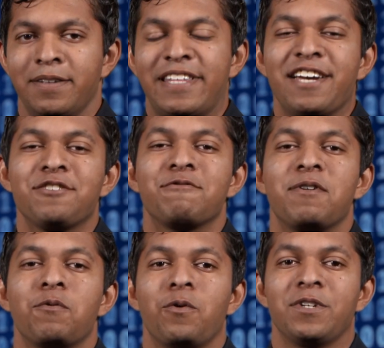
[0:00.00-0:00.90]
Thanks
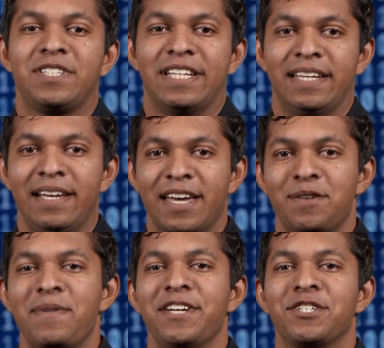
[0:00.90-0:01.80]
for watching
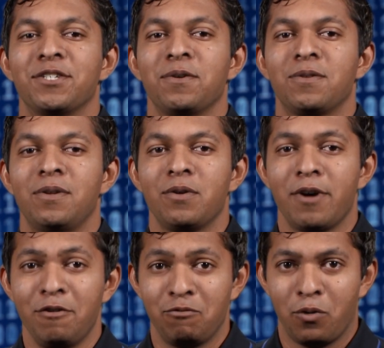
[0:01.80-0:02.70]
and make sure to look
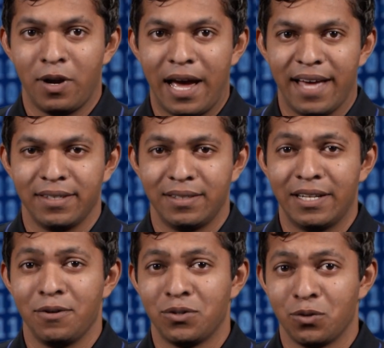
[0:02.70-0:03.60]
out for other
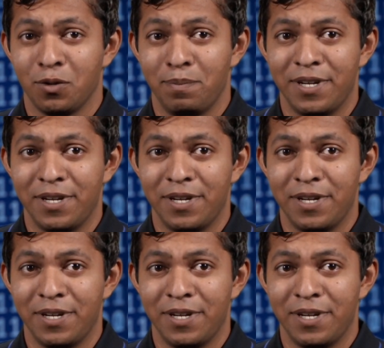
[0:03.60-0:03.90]
DevTool